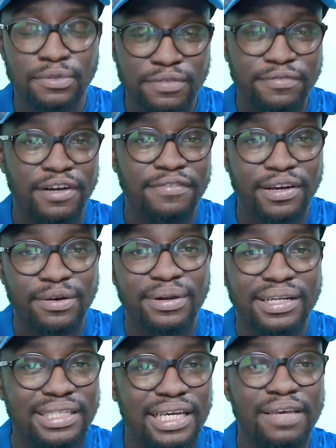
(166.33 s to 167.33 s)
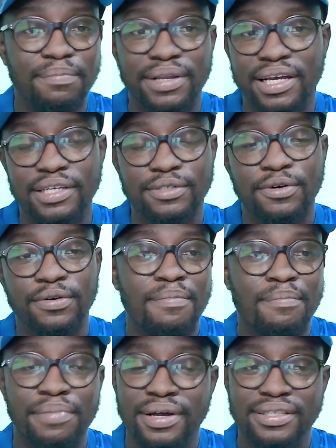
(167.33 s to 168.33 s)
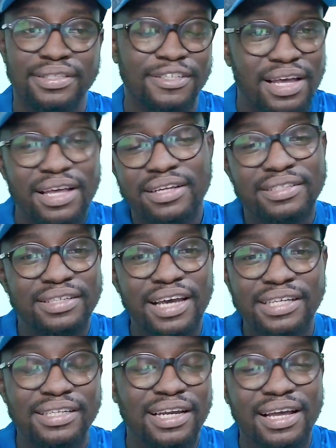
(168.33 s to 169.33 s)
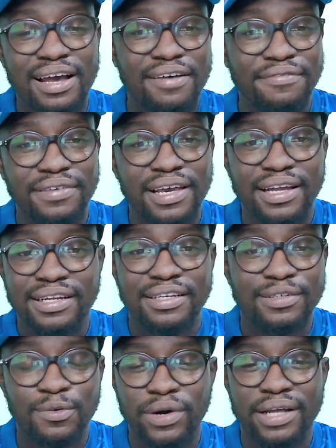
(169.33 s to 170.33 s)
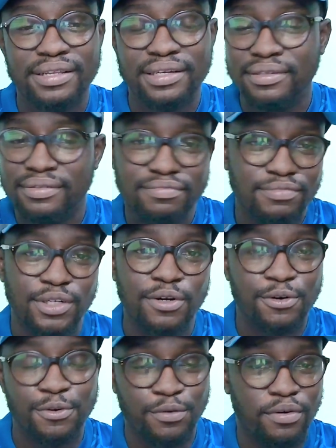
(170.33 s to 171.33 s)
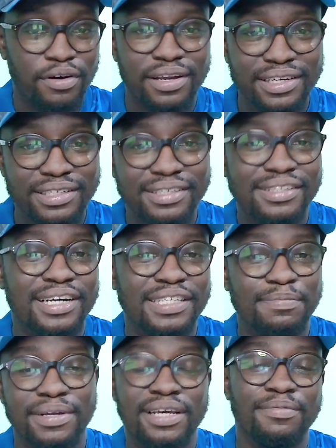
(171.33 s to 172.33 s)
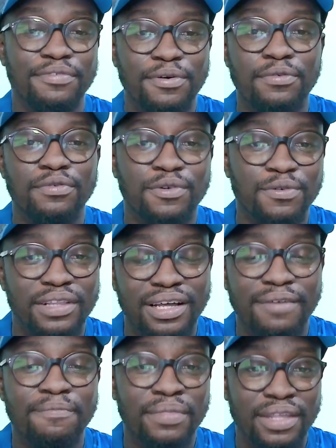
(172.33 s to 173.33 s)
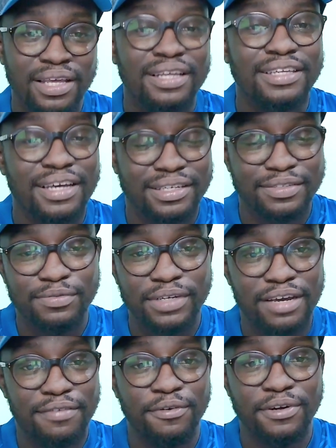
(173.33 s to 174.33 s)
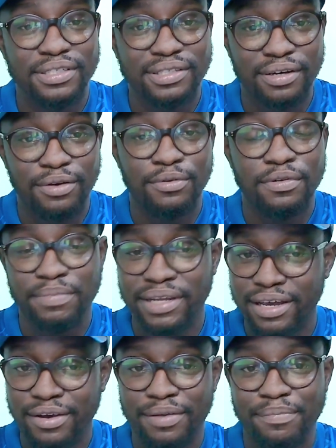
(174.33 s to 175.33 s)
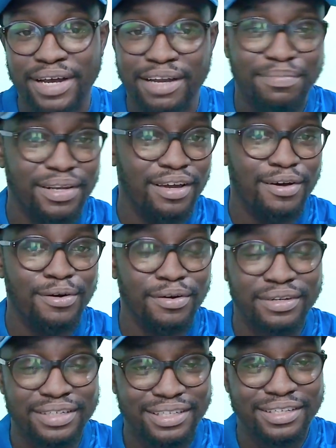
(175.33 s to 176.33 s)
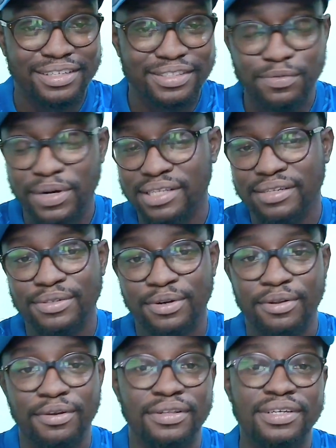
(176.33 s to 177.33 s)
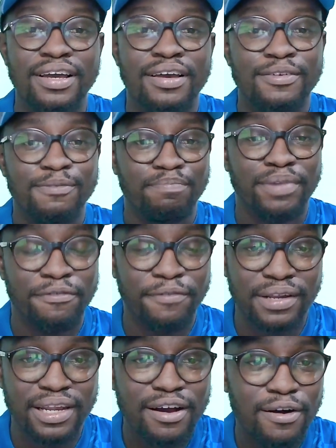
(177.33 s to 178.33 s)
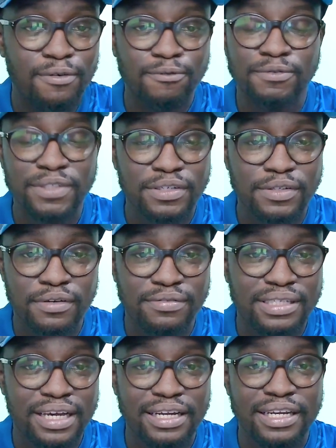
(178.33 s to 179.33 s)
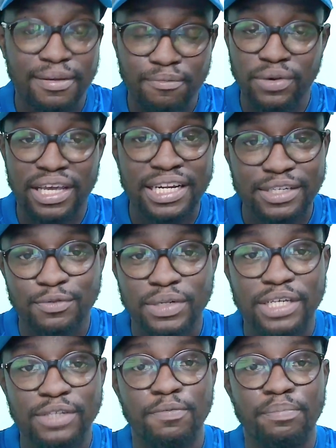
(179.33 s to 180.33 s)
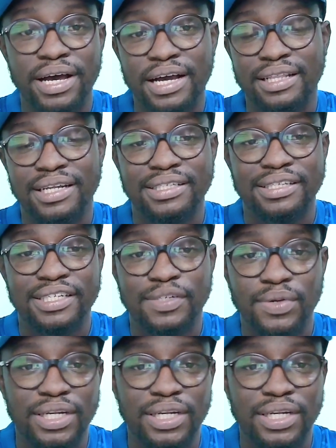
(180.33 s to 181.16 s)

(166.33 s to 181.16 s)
He's very good at taking players on. But is 8.5-year deal worth it? We don't know, unless he starts playing before we know that yes, we have gotten a good player, a bad player, or it's worth it or not. But for now, since we've signed him, we need to back the decision.